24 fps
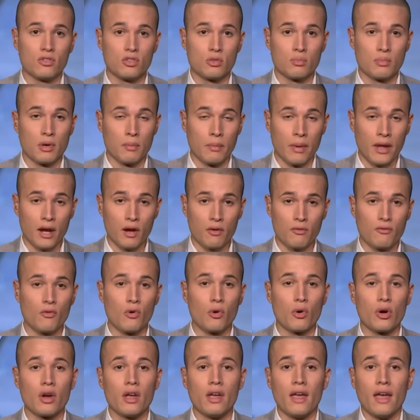to prepare
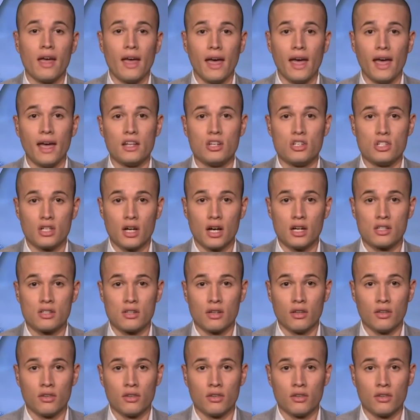for, and Judge